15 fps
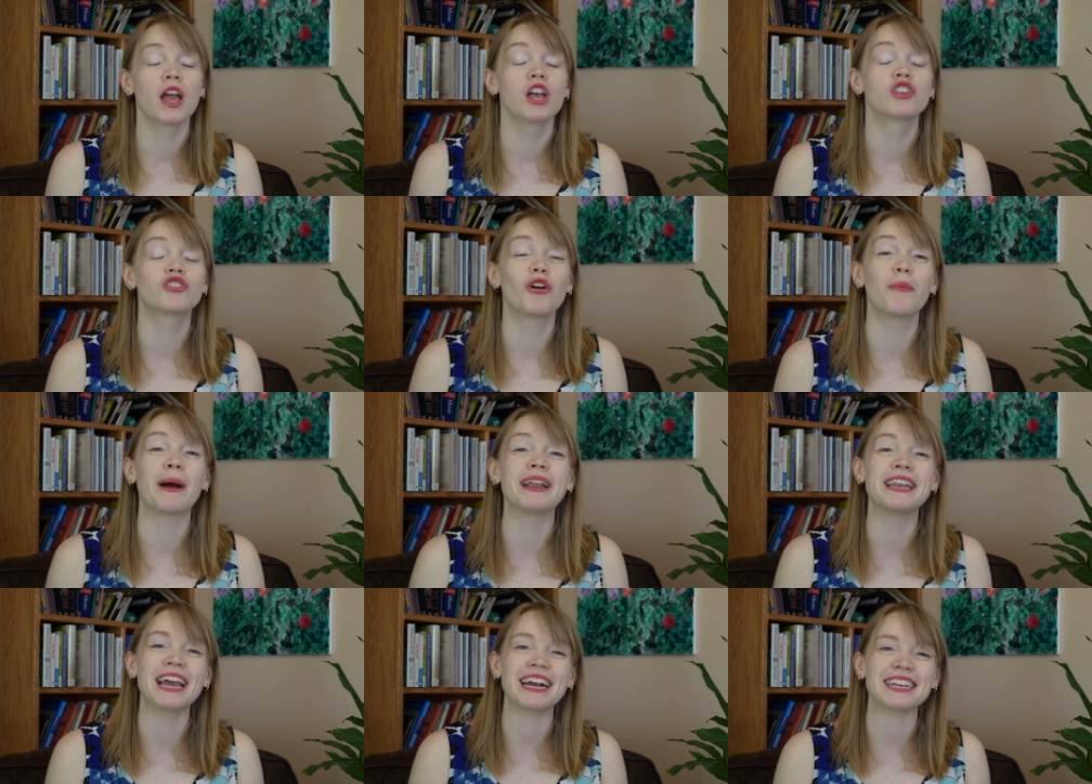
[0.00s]
So
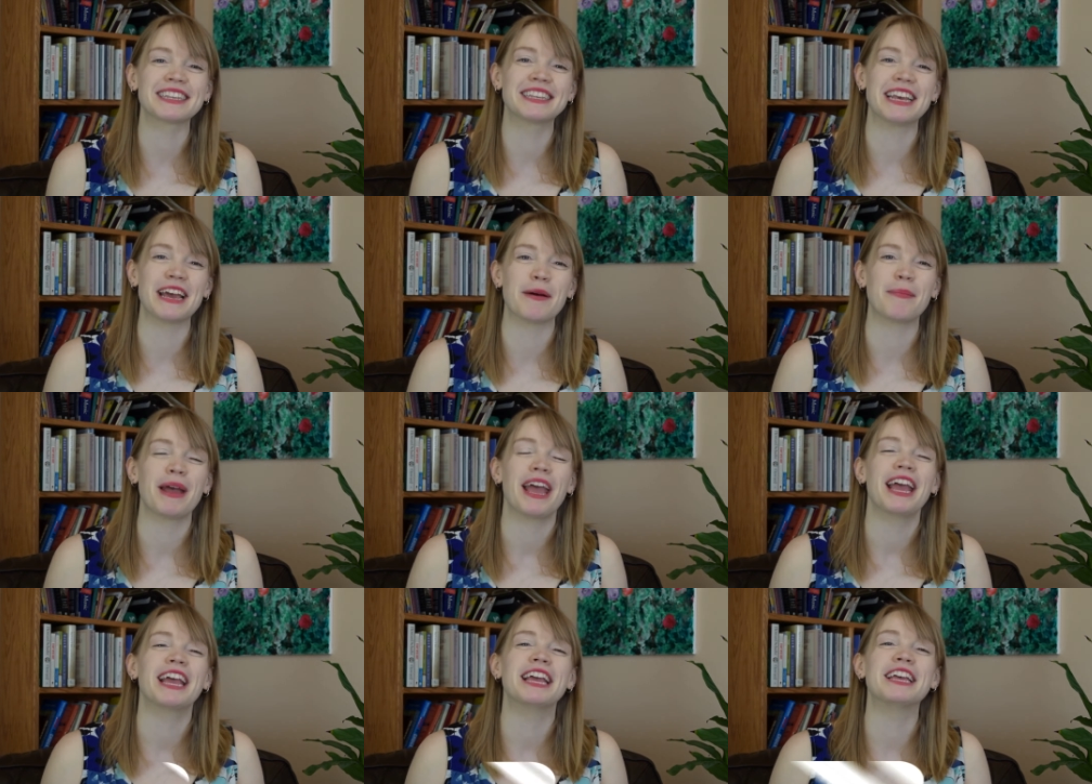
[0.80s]
my next tip
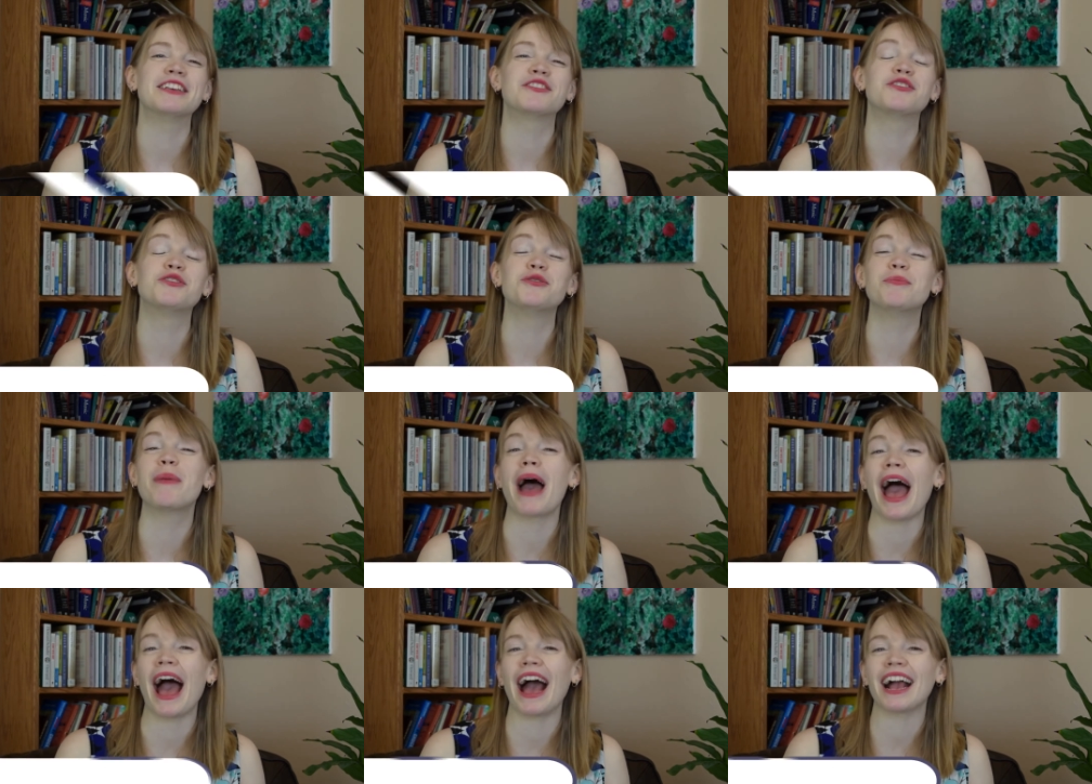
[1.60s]
is to
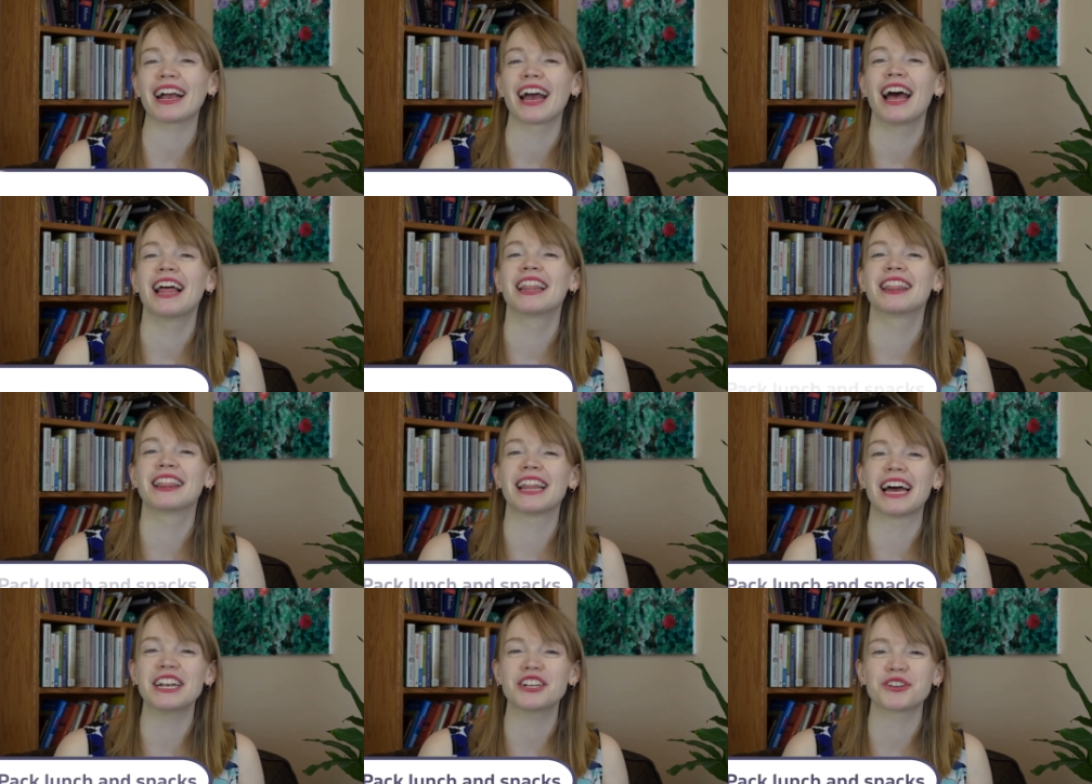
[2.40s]
pack
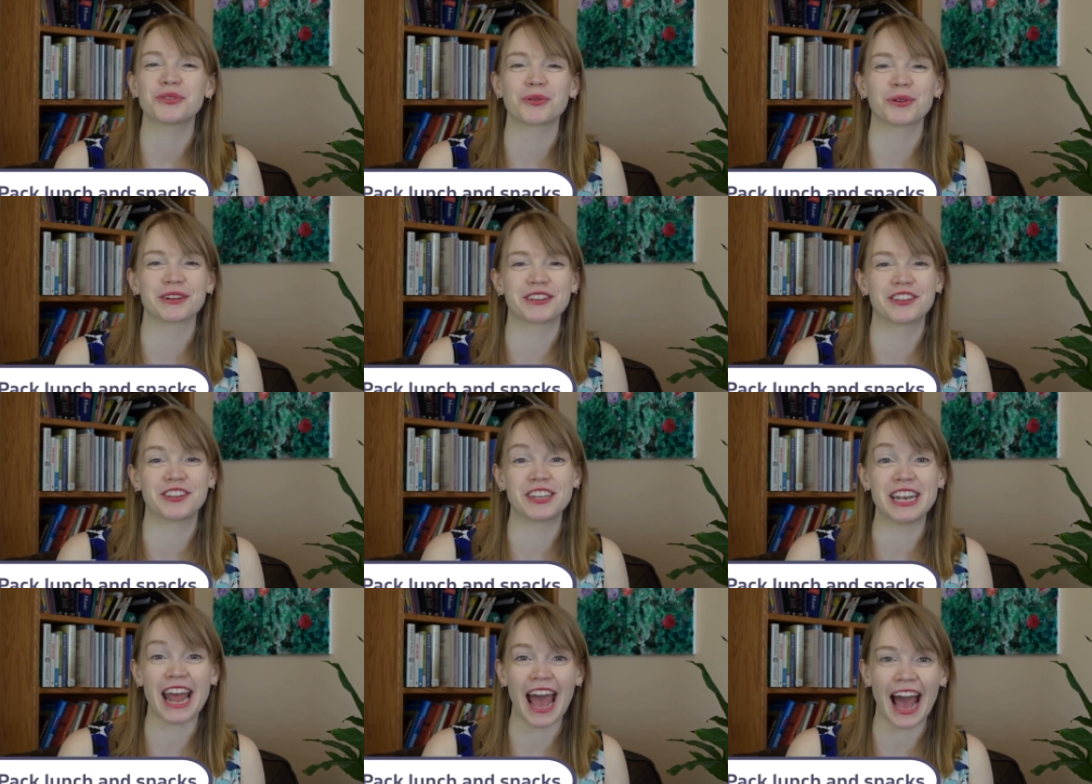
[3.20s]
lunch or
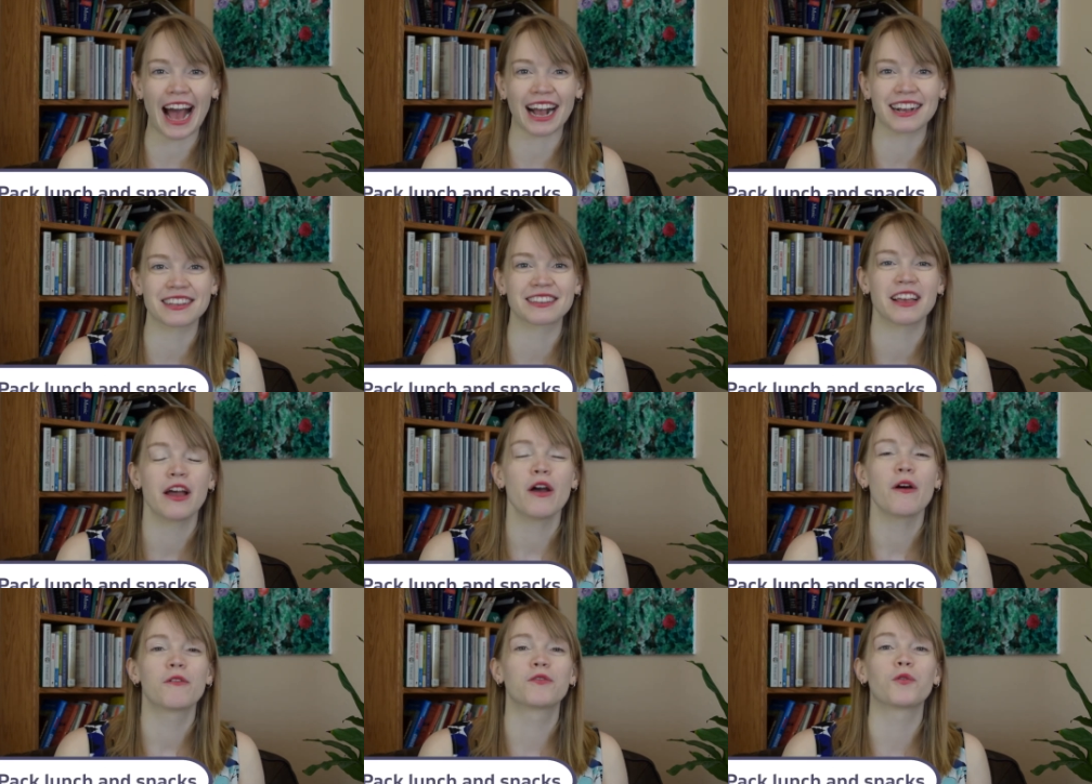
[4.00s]
snacks
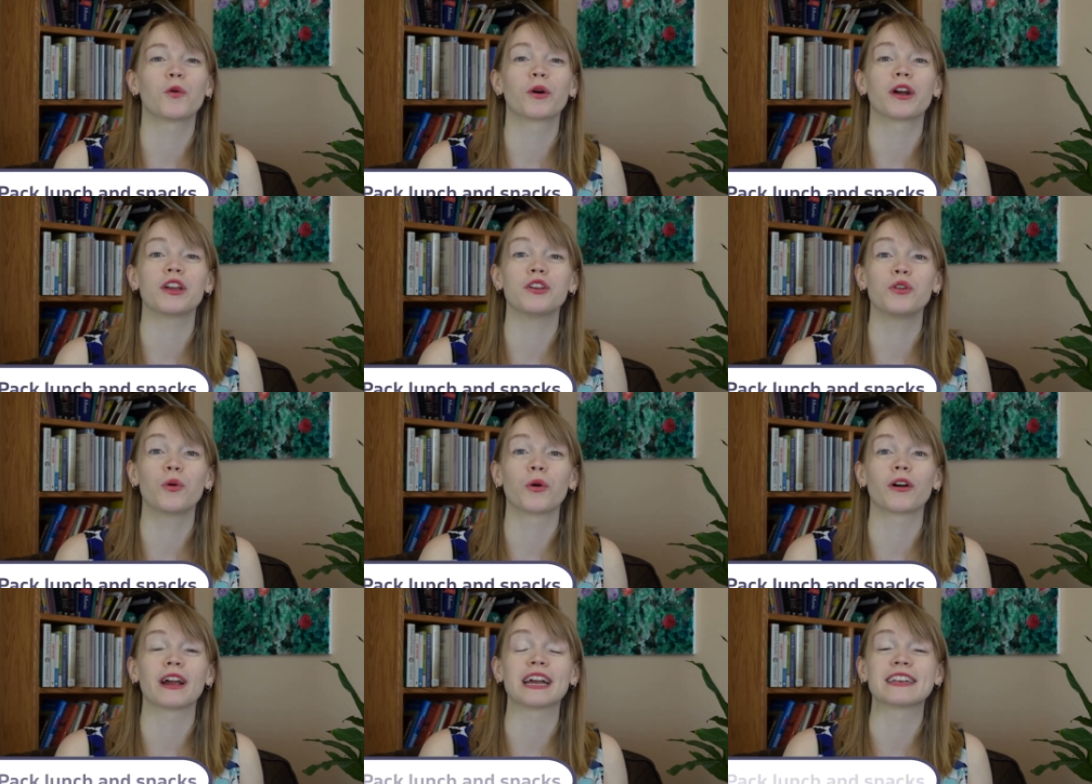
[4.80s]
for
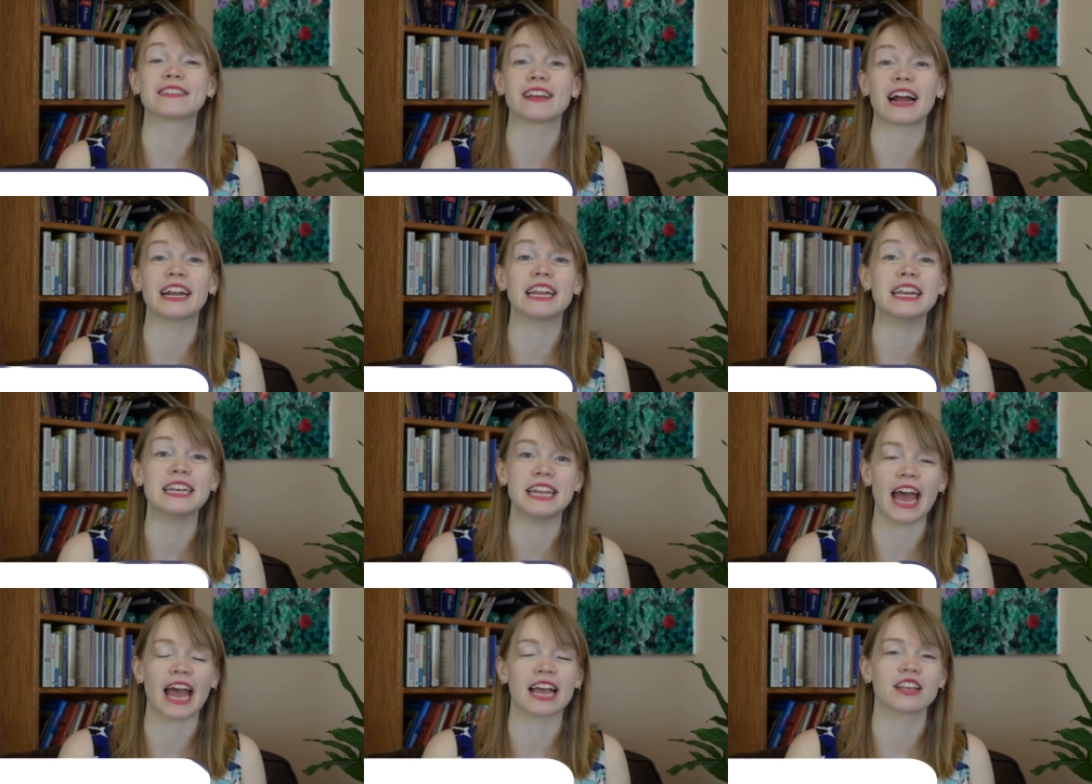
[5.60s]
your exciting
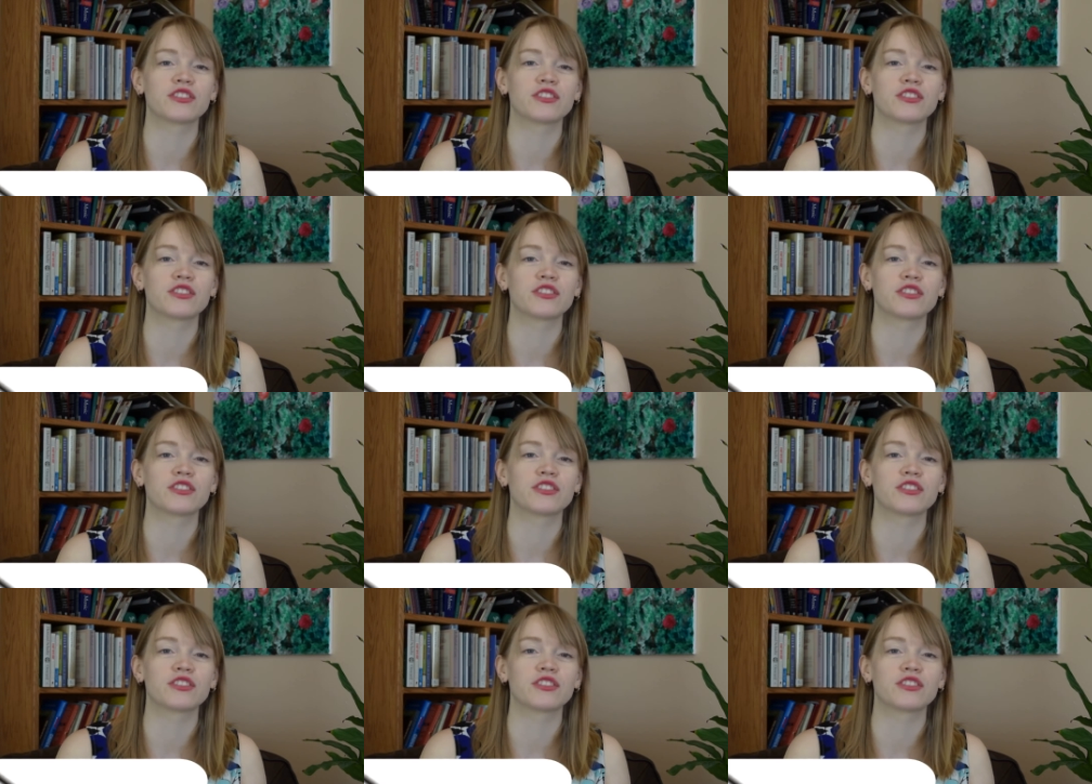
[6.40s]
day.